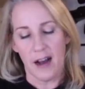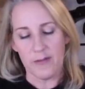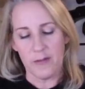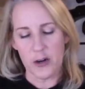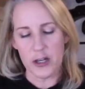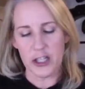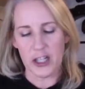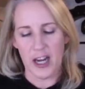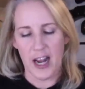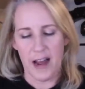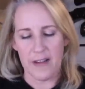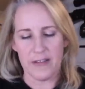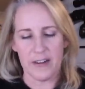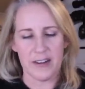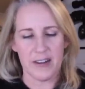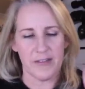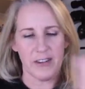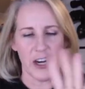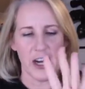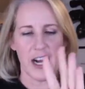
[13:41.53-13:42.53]
Fortunately, I
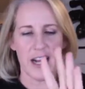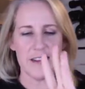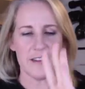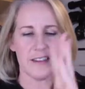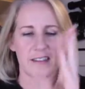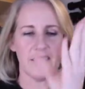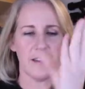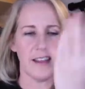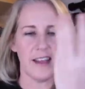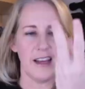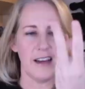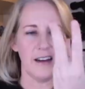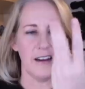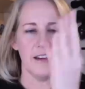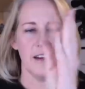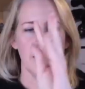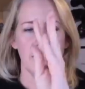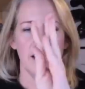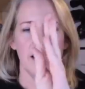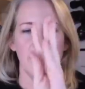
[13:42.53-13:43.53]
have very nice,
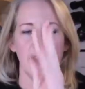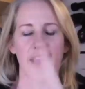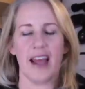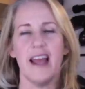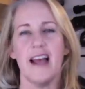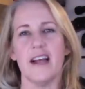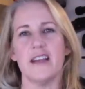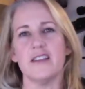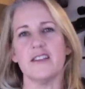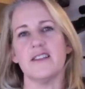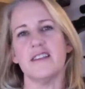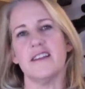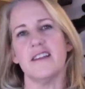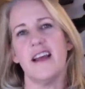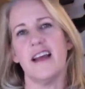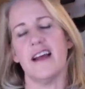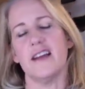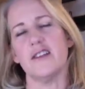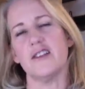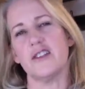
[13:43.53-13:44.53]
thin hands,
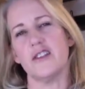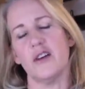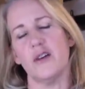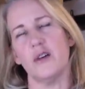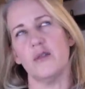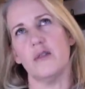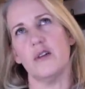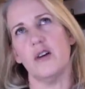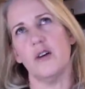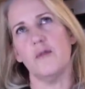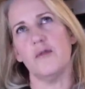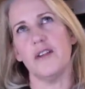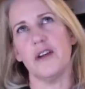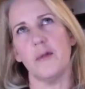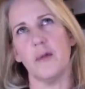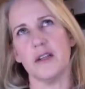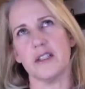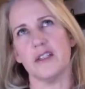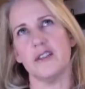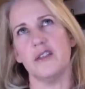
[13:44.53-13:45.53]
and so hopefully
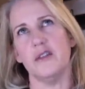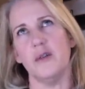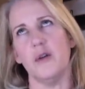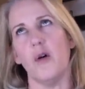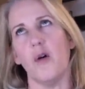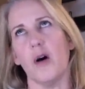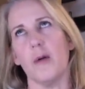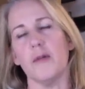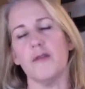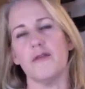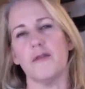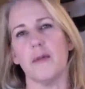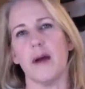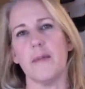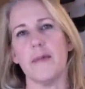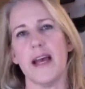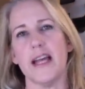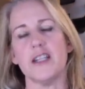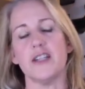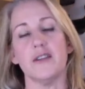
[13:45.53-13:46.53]
it wasn't too horrible for my
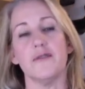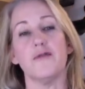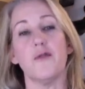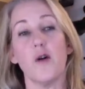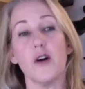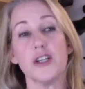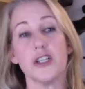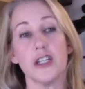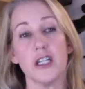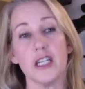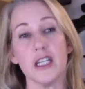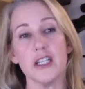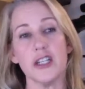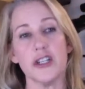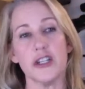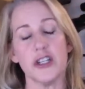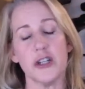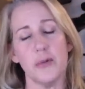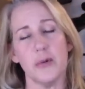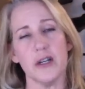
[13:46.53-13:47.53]
patient. Fortunately,
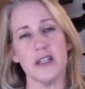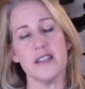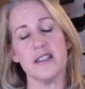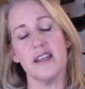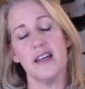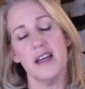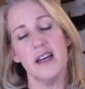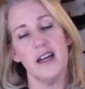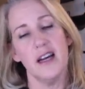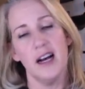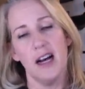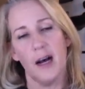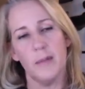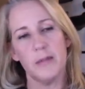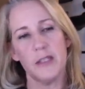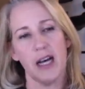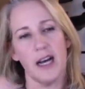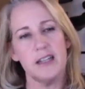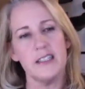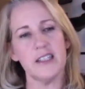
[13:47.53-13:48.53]
she was
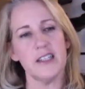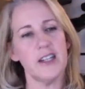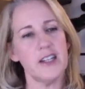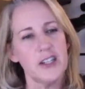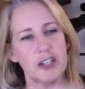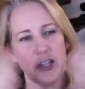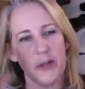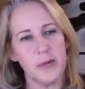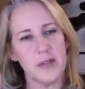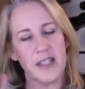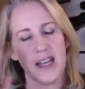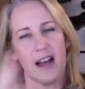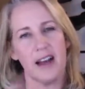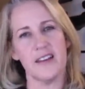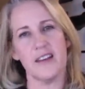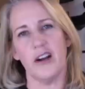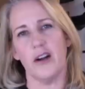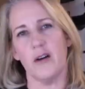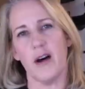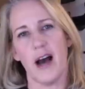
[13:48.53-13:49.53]
obtunded. She was,
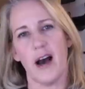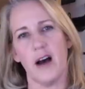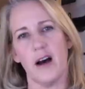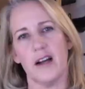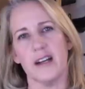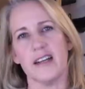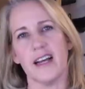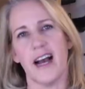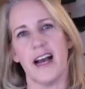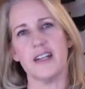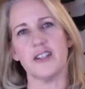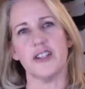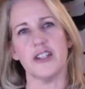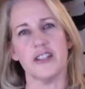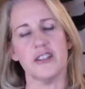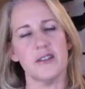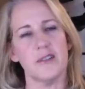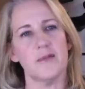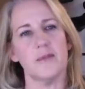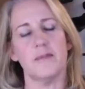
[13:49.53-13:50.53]

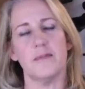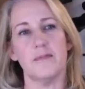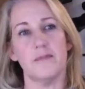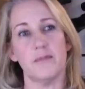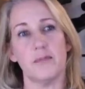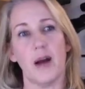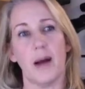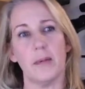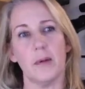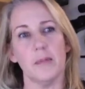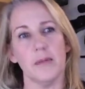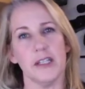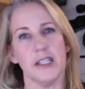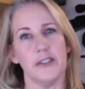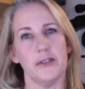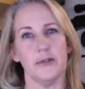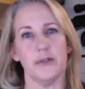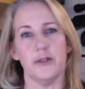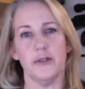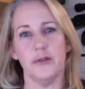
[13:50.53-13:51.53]
unconscious, probably
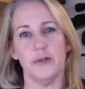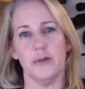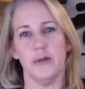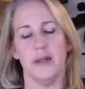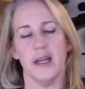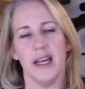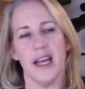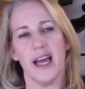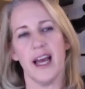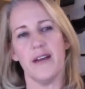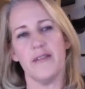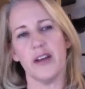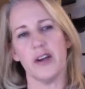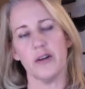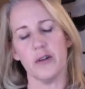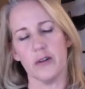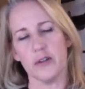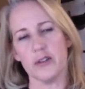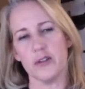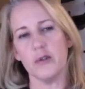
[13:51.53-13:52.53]
due to having
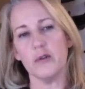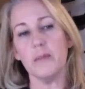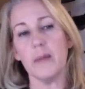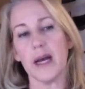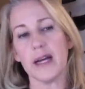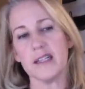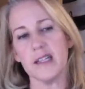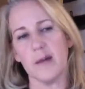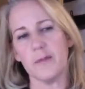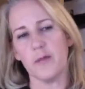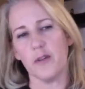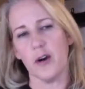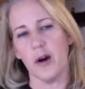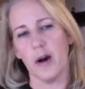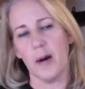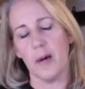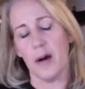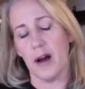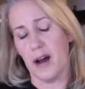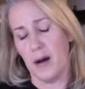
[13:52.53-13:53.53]
her stool backed up
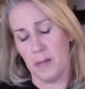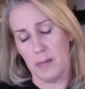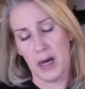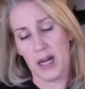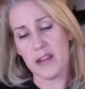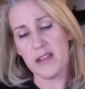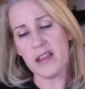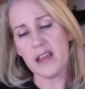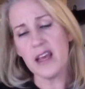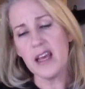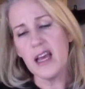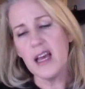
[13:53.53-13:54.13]
for a month.